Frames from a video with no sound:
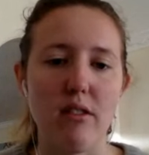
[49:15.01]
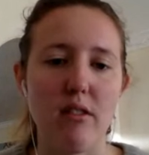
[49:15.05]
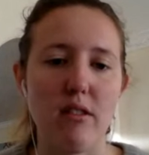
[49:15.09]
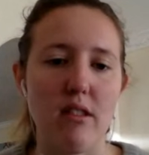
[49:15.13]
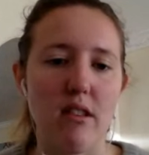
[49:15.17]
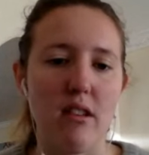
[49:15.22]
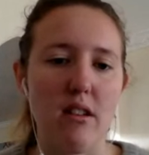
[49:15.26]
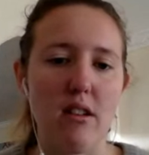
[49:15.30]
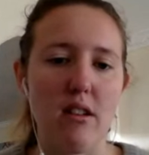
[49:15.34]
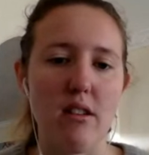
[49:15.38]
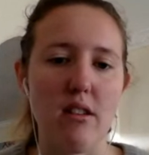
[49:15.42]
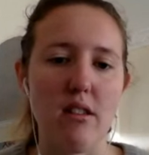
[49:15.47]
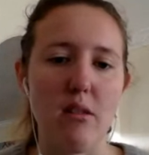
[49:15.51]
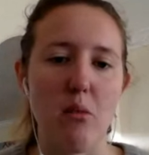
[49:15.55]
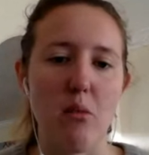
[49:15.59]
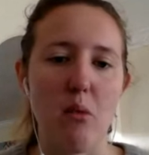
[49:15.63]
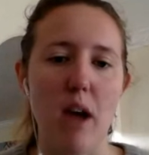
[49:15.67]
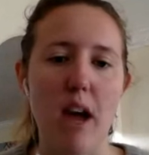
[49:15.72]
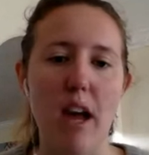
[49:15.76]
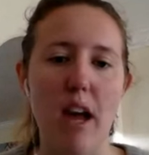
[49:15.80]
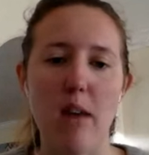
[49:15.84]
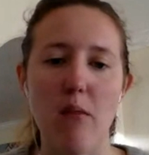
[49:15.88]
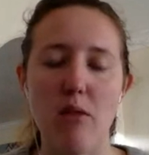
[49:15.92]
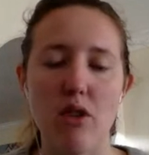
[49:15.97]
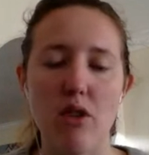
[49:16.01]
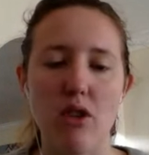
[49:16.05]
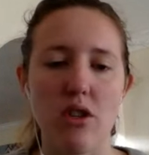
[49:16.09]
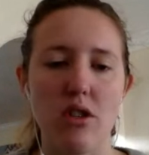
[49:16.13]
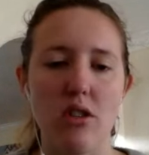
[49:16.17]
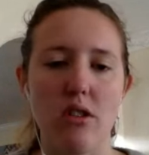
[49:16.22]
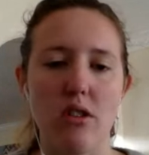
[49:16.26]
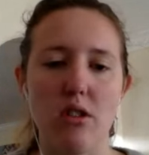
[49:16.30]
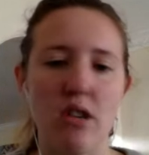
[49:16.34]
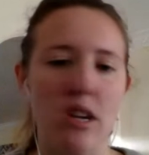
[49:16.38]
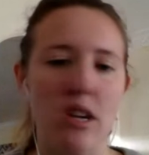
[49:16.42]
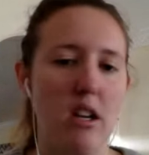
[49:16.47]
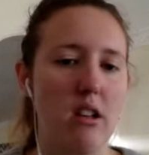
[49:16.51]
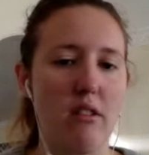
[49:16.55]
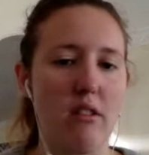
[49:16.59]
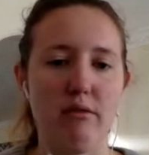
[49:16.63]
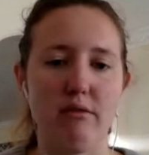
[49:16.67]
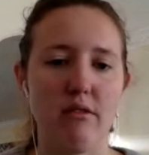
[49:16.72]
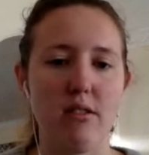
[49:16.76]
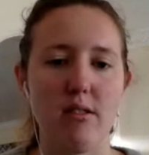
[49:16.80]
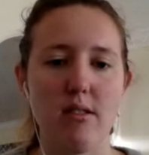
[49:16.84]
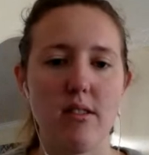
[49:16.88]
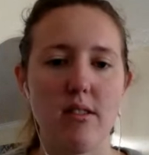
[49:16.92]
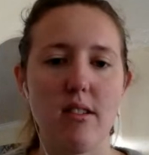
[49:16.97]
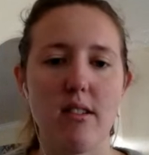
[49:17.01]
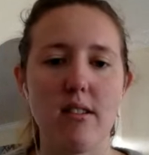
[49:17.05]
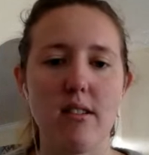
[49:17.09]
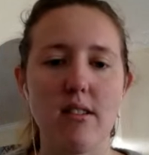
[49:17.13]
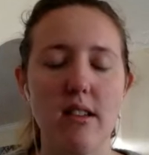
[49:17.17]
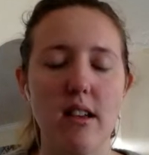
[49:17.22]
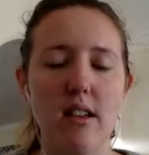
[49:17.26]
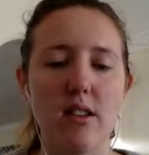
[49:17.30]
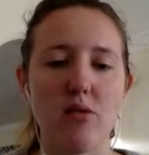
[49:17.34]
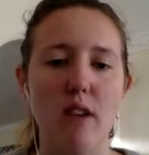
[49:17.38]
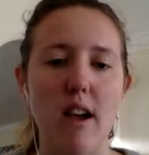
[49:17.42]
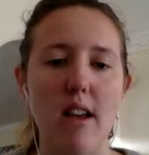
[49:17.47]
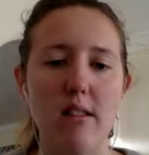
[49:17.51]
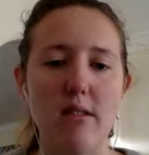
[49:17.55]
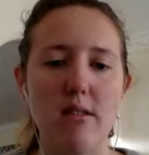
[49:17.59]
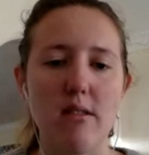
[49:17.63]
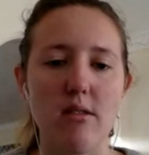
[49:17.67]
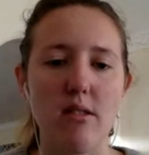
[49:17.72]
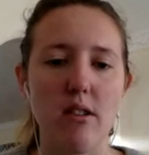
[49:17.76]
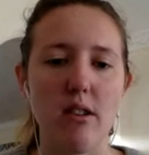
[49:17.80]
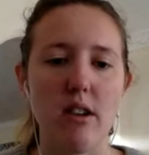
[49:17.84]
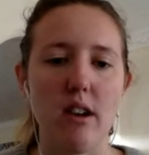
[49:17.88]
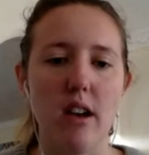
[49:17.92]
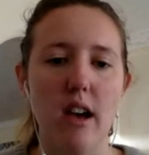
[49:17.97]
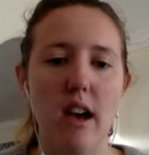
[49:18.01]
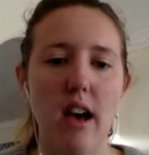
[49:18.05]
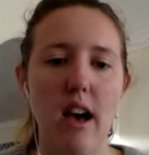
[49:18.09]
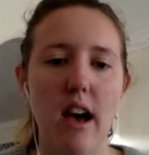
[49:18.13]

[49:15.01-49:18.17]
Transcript: the way in which the GLF is run. So